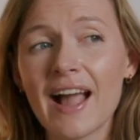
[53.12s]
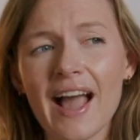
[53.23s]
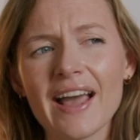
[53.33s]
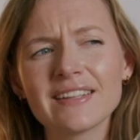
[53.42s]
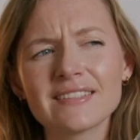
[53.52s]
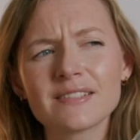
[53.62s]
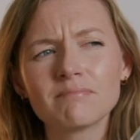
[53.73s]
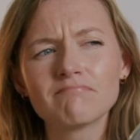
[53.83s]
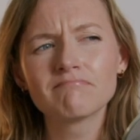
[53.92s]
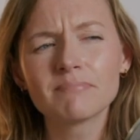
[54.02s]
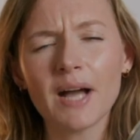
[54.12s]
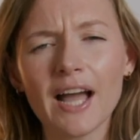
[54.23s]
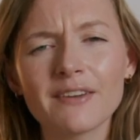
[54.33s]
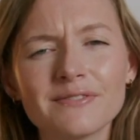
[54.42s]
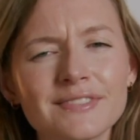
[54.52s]
And
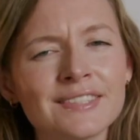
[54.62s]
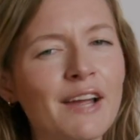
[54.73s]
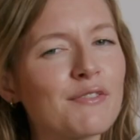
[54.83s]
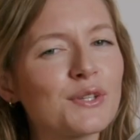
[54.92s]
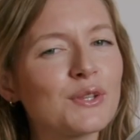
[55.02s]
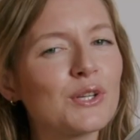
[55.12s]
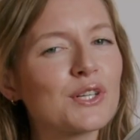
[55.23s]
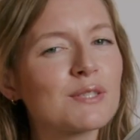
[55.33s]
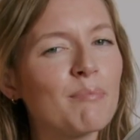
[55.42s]
I've never looked